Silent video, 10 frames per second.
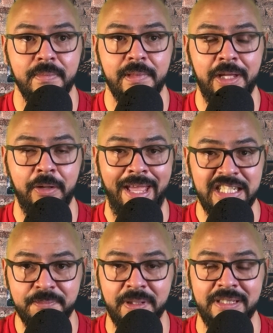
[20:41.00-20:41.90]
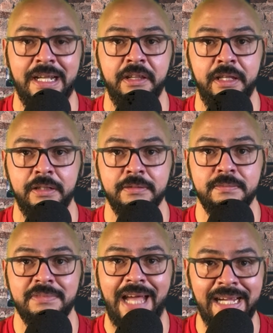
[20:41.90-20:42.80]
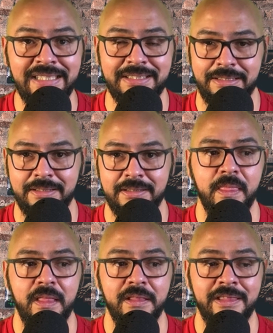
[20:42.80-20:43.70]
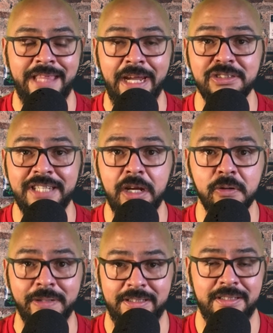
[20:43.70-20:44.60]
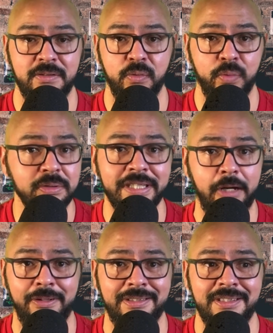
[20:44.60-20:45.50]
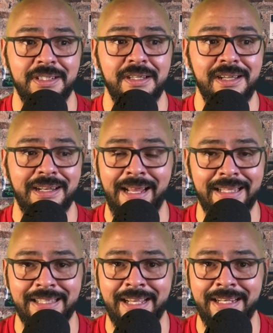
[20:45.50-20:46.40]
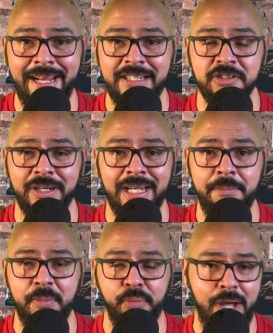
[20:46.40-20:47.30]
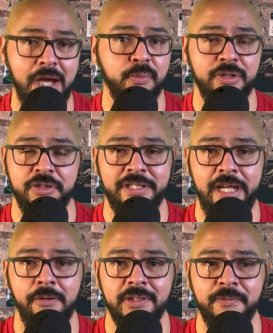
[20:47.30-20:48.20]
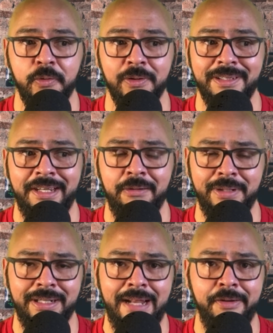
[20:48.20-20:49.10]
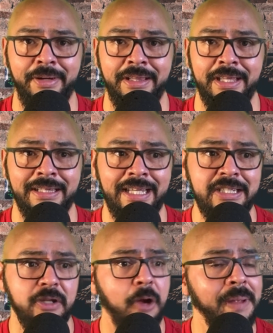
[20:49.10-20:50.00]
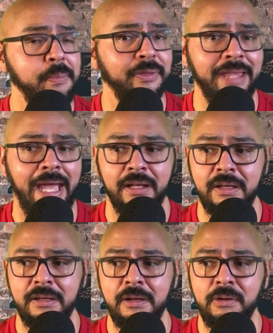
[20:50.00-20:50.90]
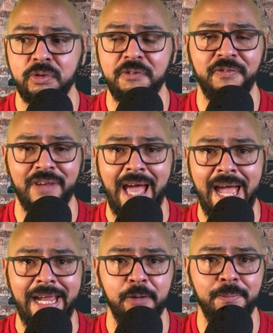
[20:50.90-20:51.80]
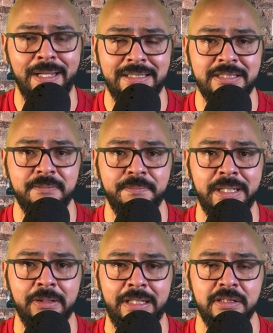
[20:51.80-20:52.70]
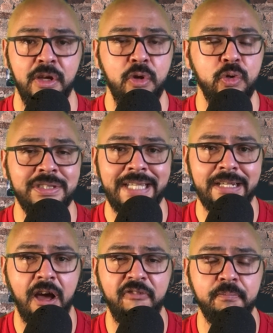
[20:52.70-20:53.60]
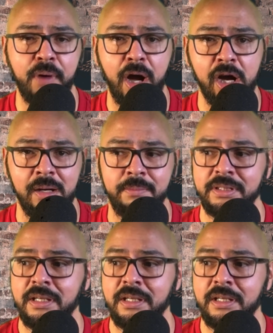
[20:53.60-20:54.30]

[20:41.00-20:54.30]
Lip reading: You know, Hezbollah's out of there. ISIS. They're terrorists, real terrorists. Not like the Canadians are claiming Proud Boys are terrorists for, not doing anything. These are people that will fly airplanes into buildings, who set off bombs,